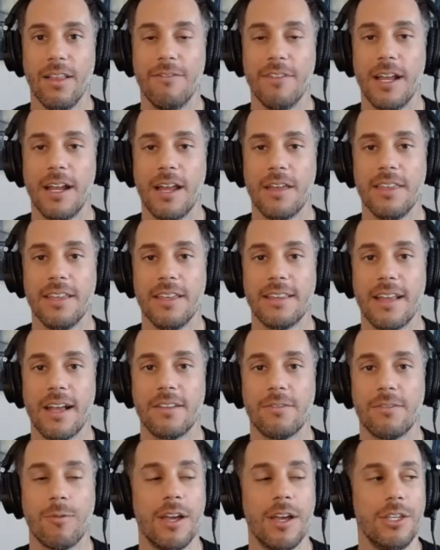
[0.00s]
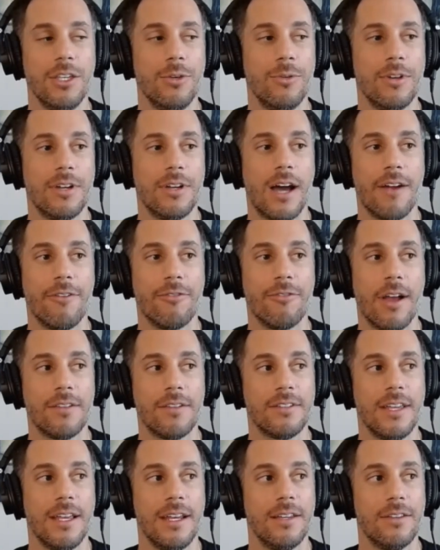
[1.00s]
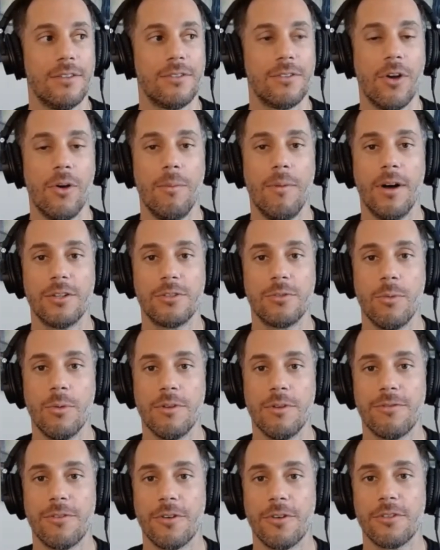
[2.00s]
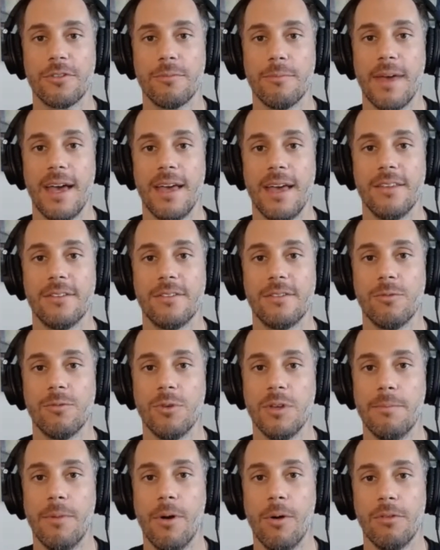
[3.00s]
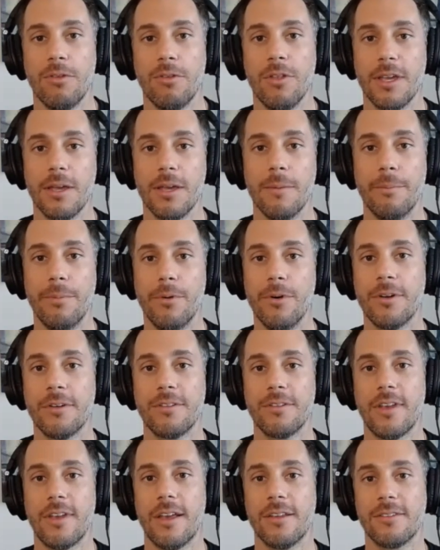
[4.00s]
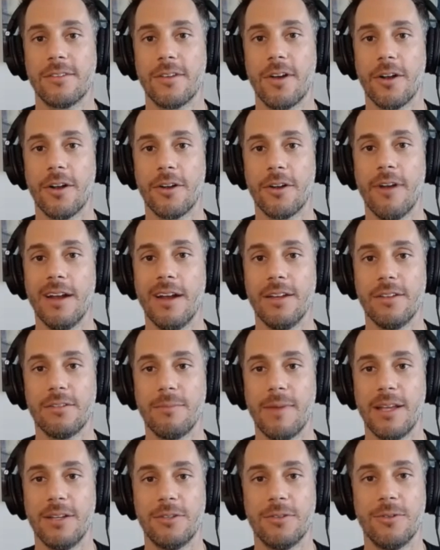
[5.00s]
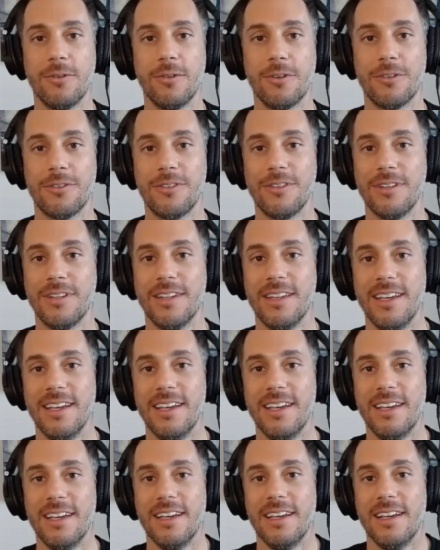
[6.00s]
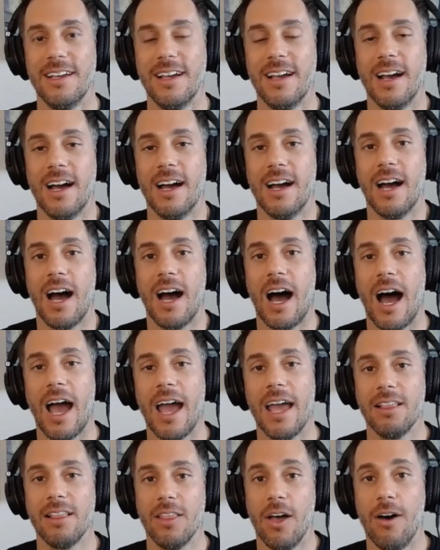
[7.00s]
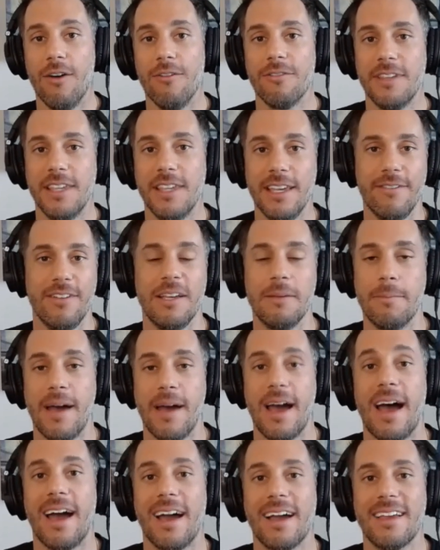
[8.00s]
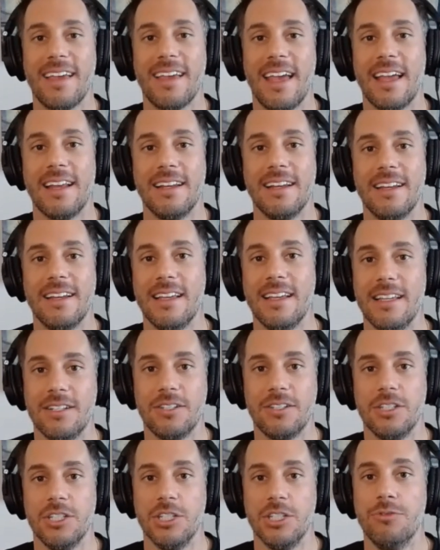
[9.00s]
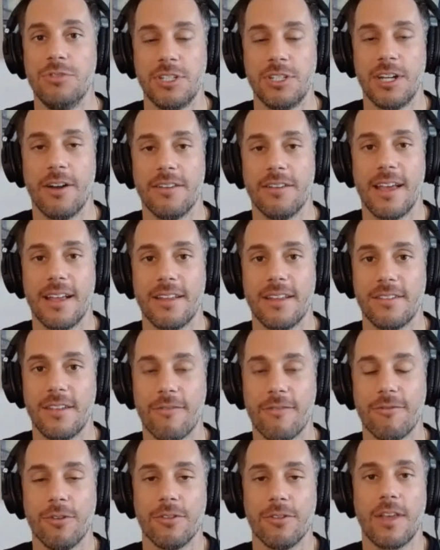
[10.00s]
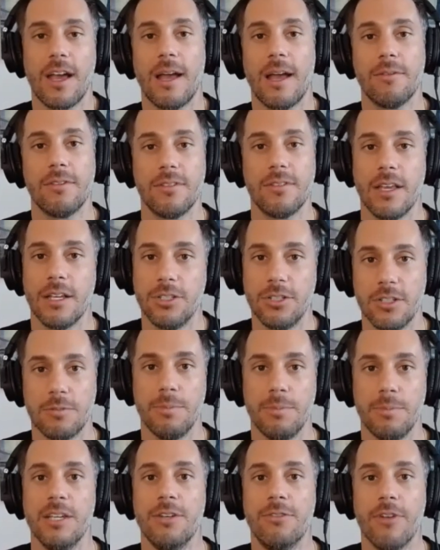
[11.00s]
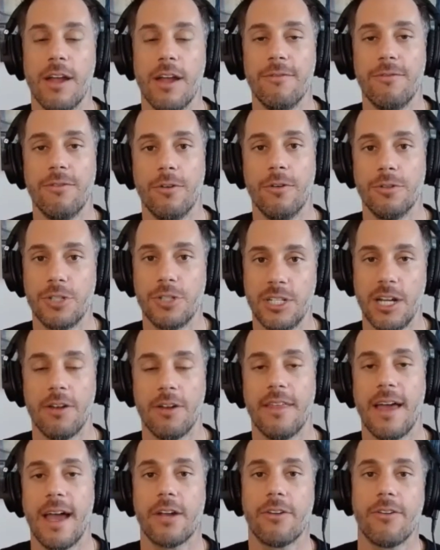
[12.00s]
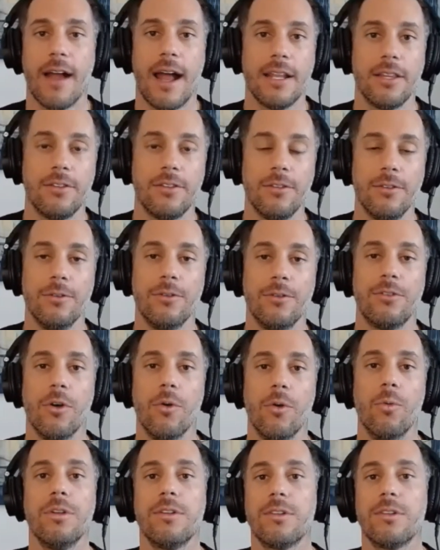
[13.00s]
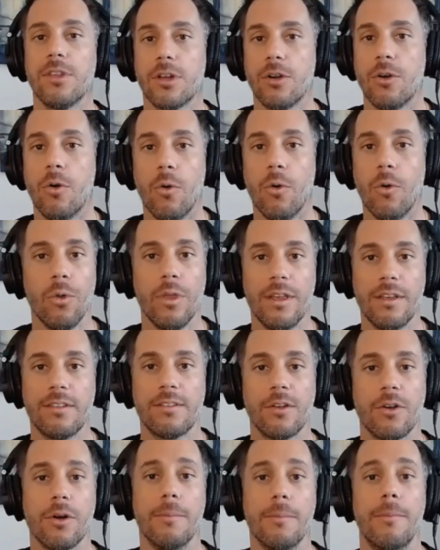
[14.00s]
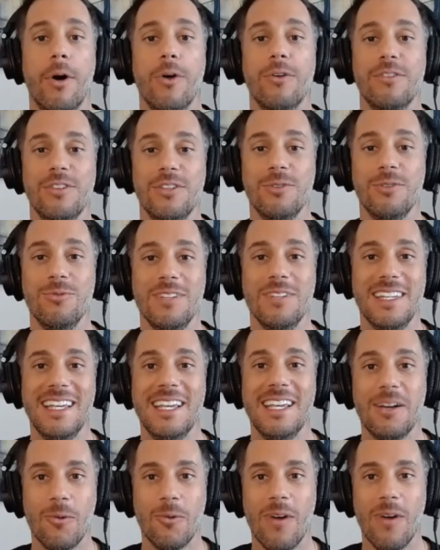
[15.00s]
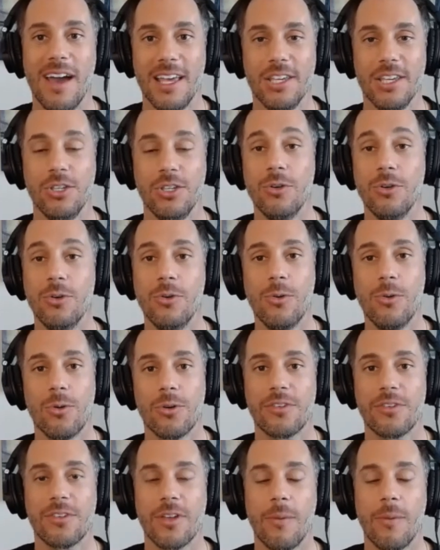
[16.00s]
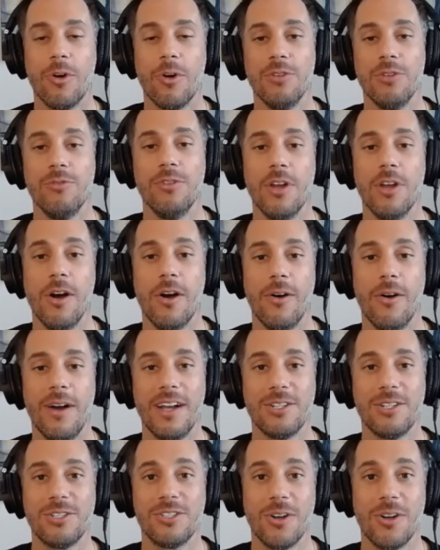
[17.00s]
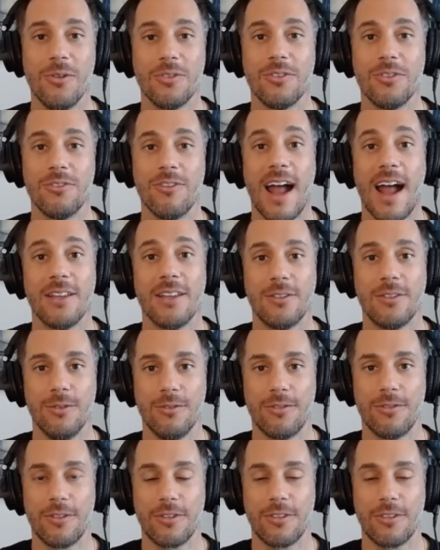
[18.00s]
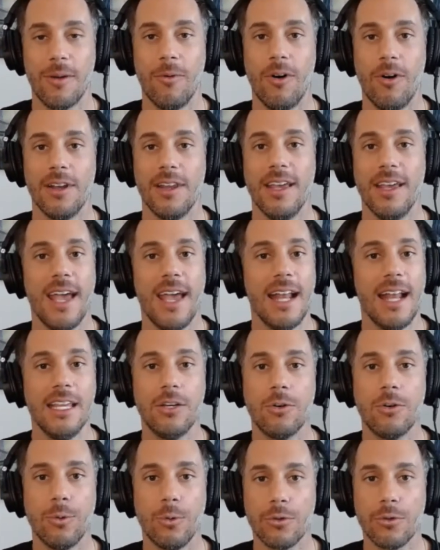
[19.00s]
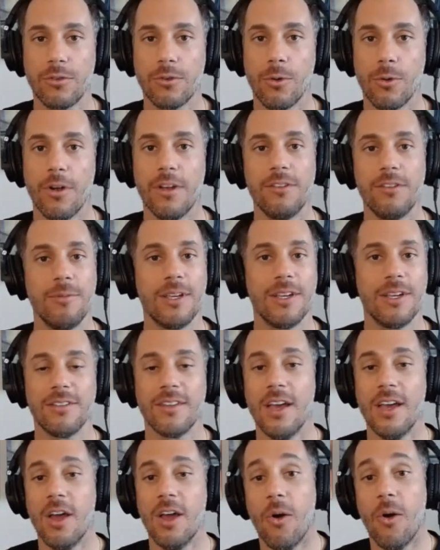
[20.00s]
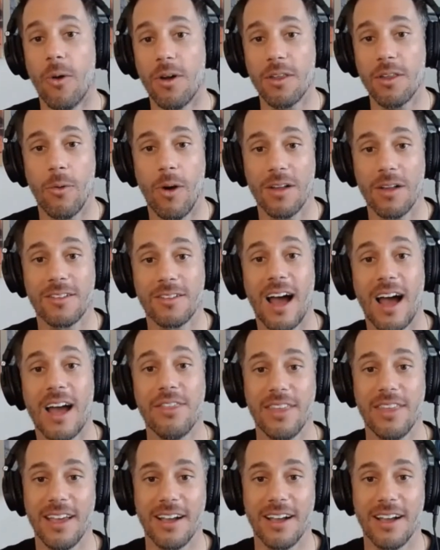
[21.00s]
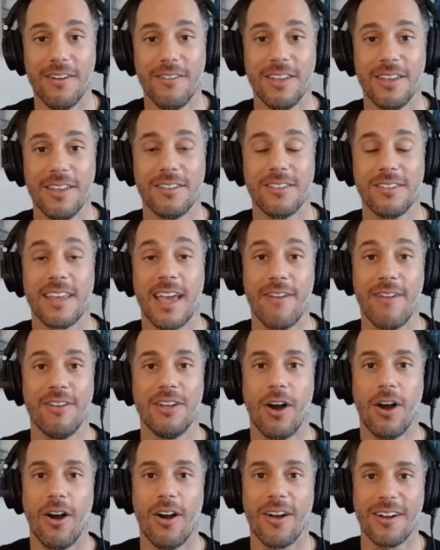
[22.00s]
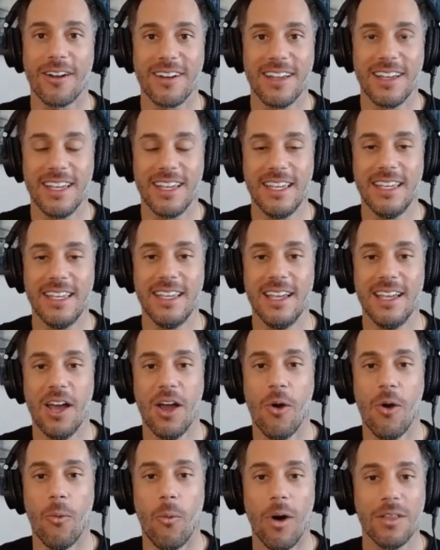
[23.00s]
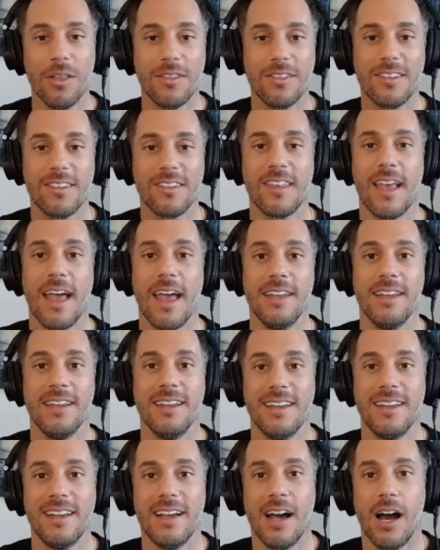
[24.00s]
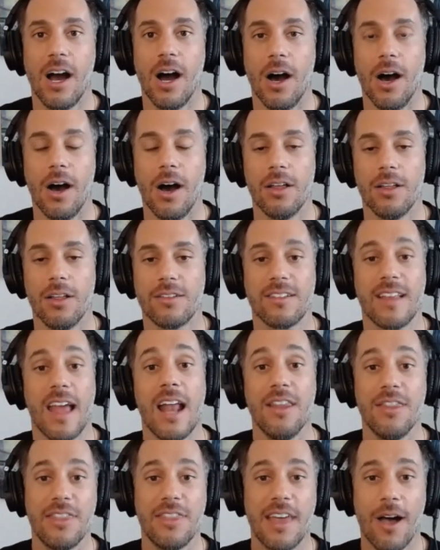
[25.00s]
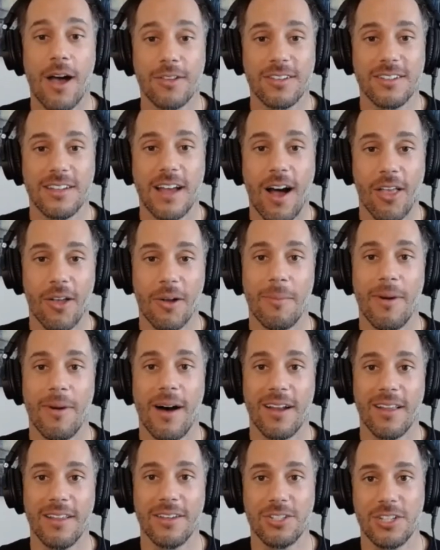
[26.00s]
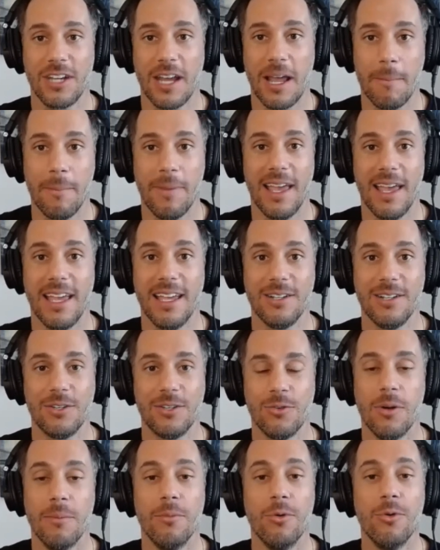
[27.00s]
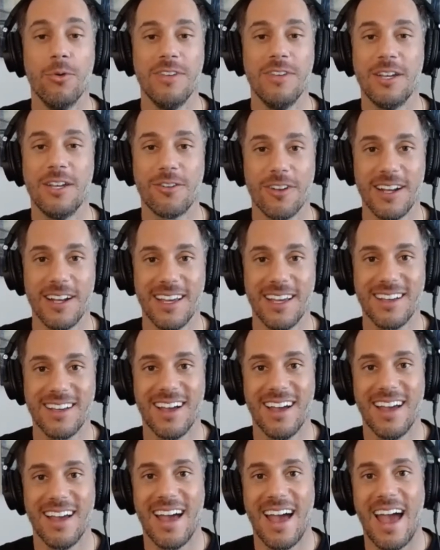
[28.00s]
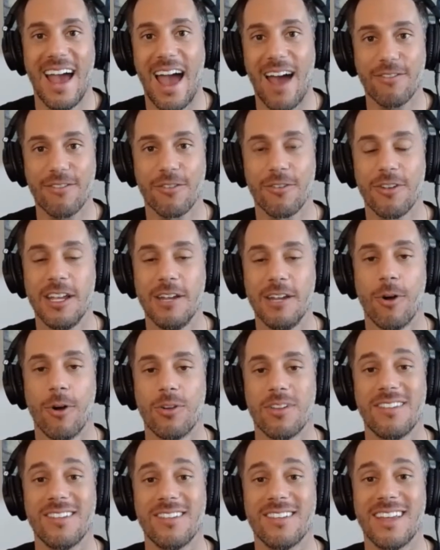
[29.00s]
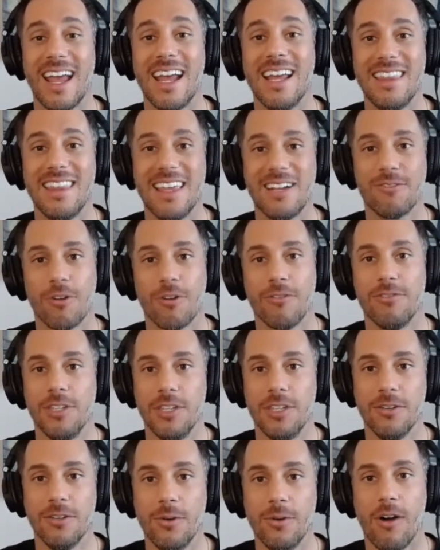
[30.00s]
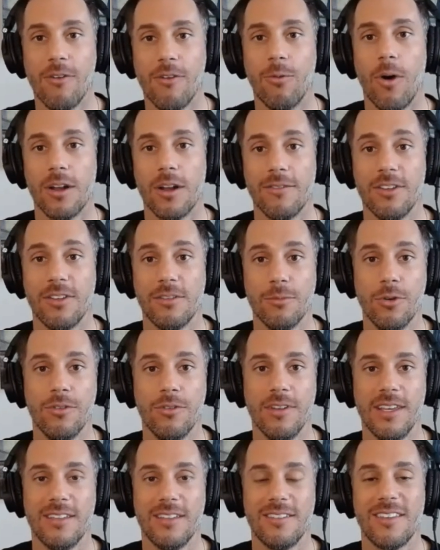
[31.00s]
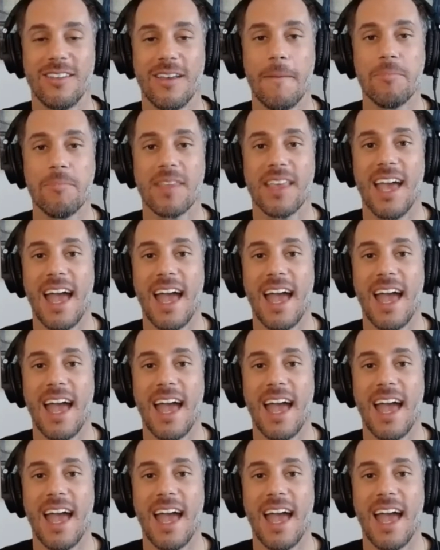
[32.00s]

that. And I think that's why you and I resonated so much when we first met is we both look at books as our greatest mentors and I love giving back, and it, you shared that several times. It's like just be grateful, share that gratitude. So, what's the coolest or most unique way you or someone you know has shown gratitude for someone? Any cool stories? Because one of the ones I think of is Kevin Hart. He once set a uh, $10,000 bottle of champagne to a movie critic after he wrote a scathing review of one of his movies.